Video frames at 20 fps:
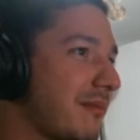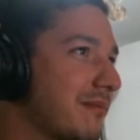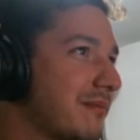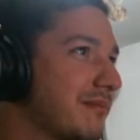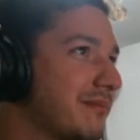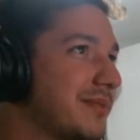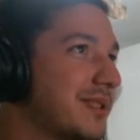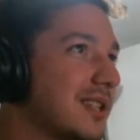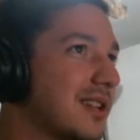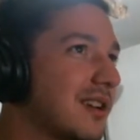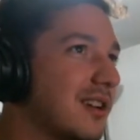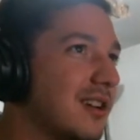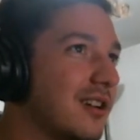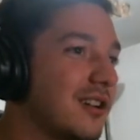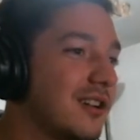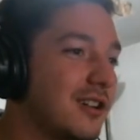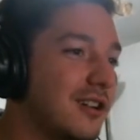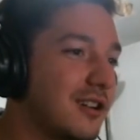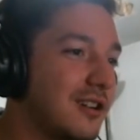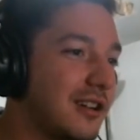
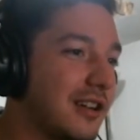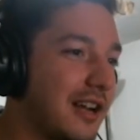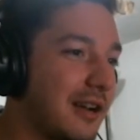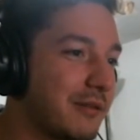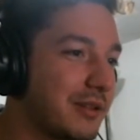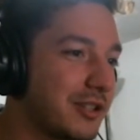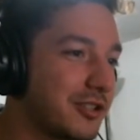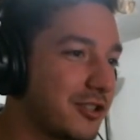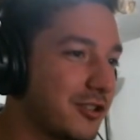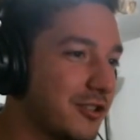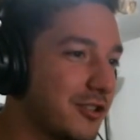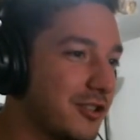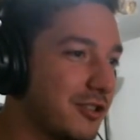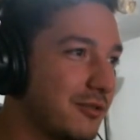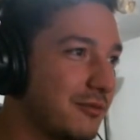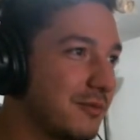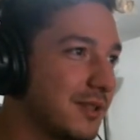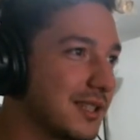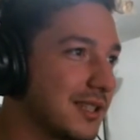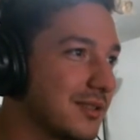So I want to show you
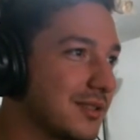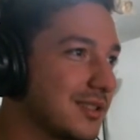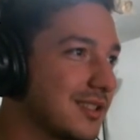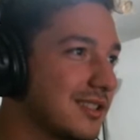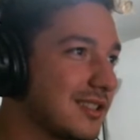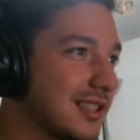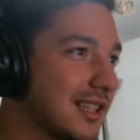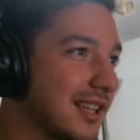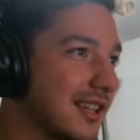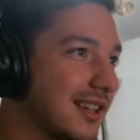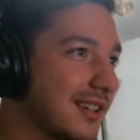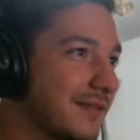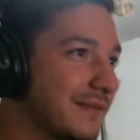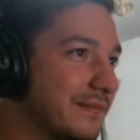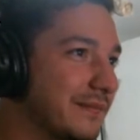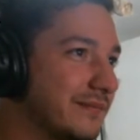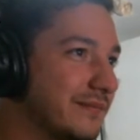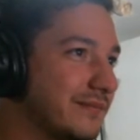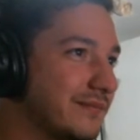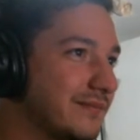what those look like.
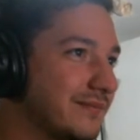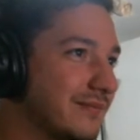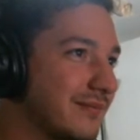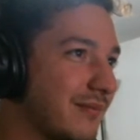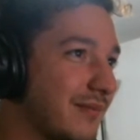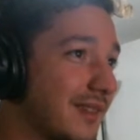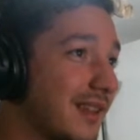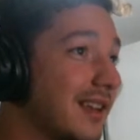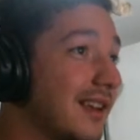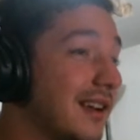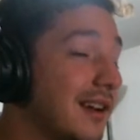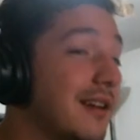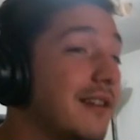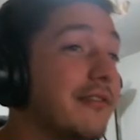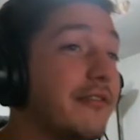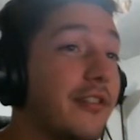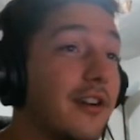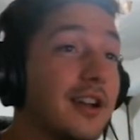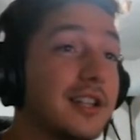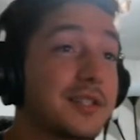
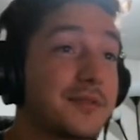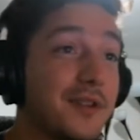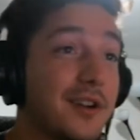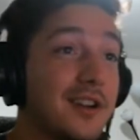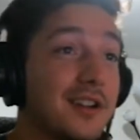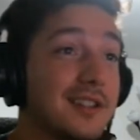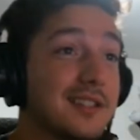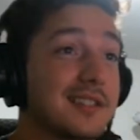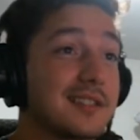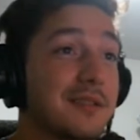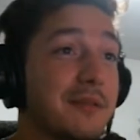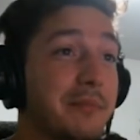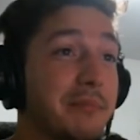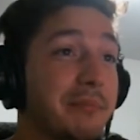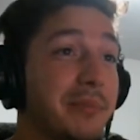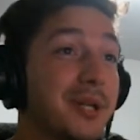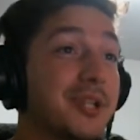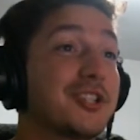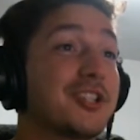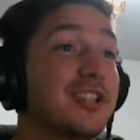As far as
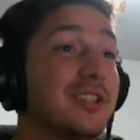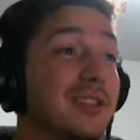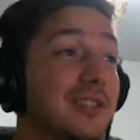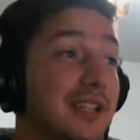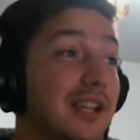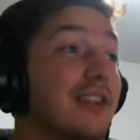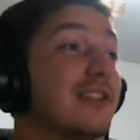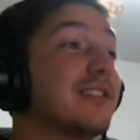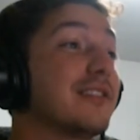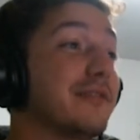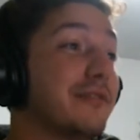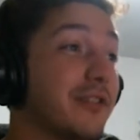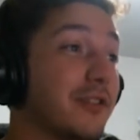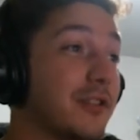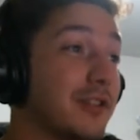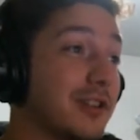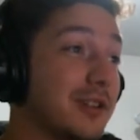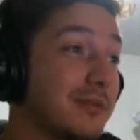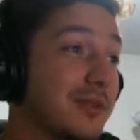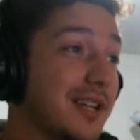pushing the narrative
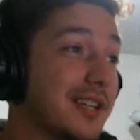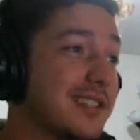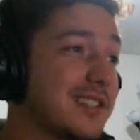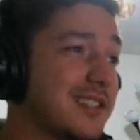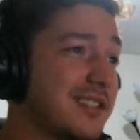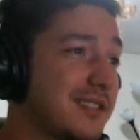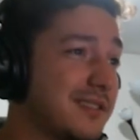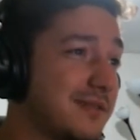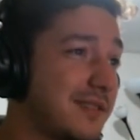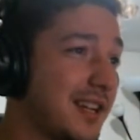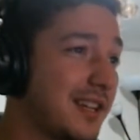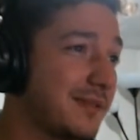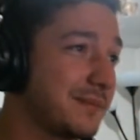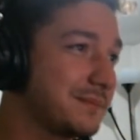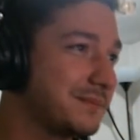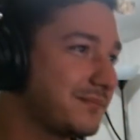forward-wise, right?